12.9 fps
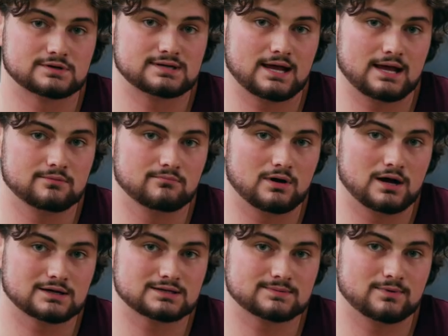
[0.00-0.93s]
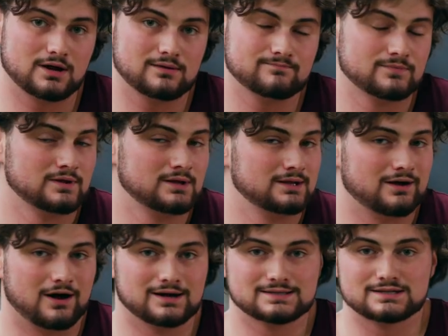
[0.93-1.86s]
$10, but
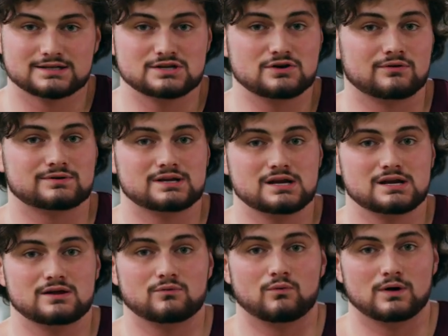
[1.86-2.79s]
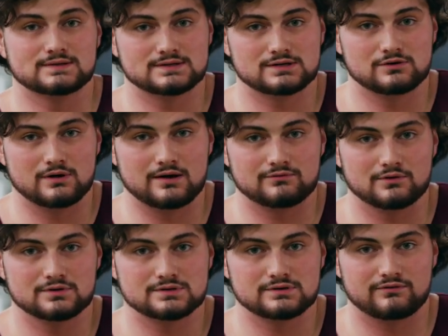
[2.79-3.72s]
honestly, you don't need it
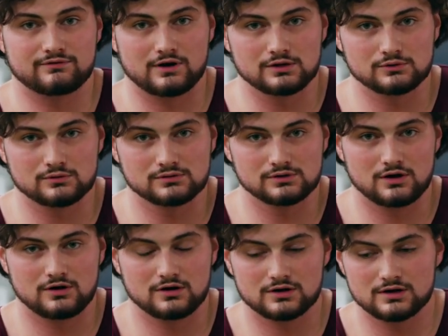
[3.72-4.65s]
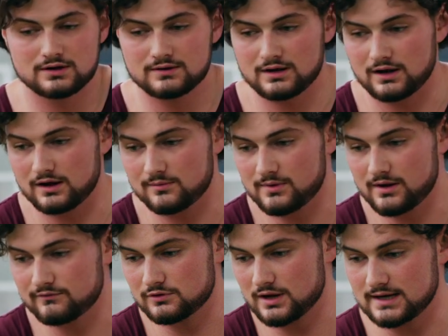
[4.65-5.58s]
whatsoever to follow along.
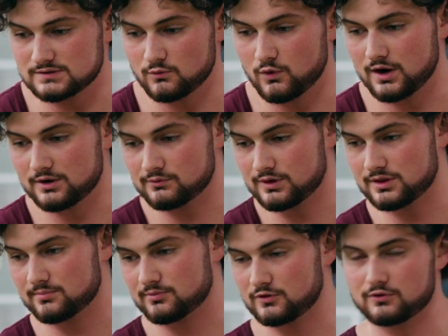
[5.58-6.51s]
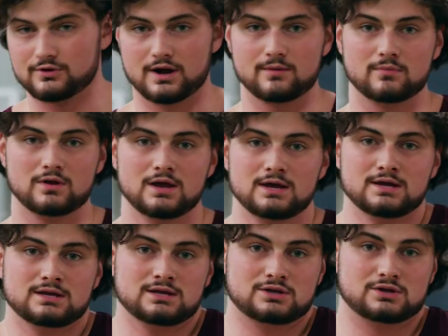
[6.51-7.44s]
If you guys want to run the program,
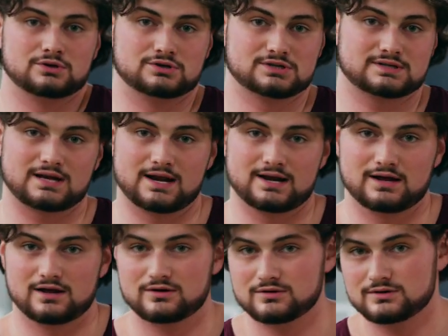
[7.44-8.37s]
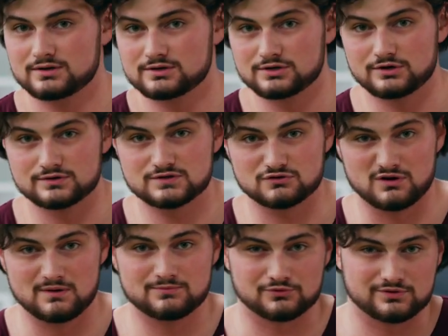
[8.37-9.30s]
you just kind of
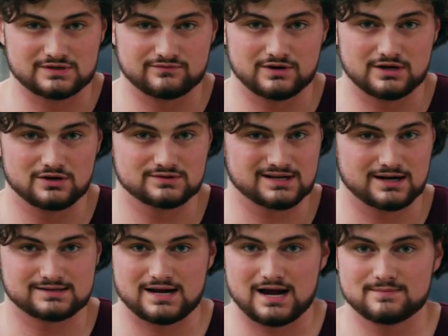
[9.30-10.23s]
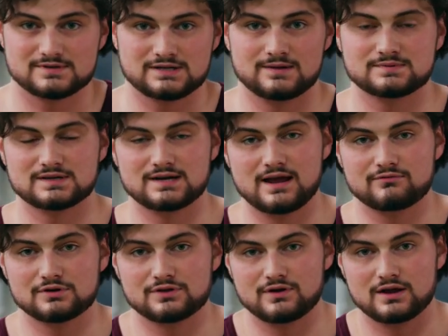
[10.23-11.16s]
scrub through these videos. I got timestamps and
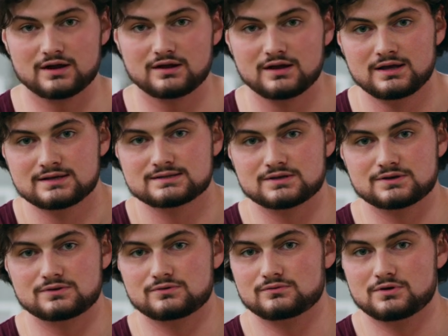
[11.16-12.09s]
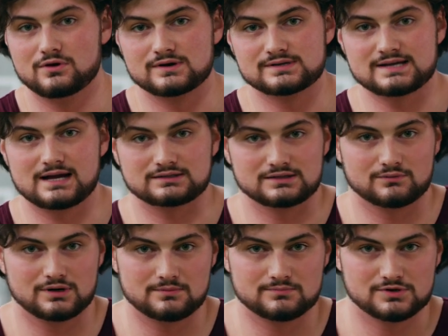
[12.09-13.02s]
everything, so you know exactly
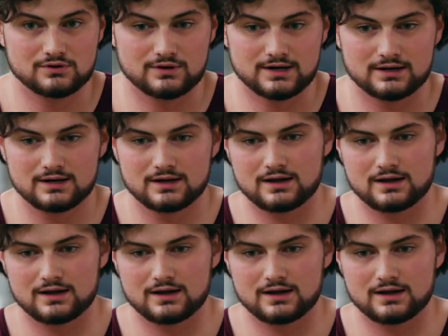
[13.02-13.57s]
what I'm doing.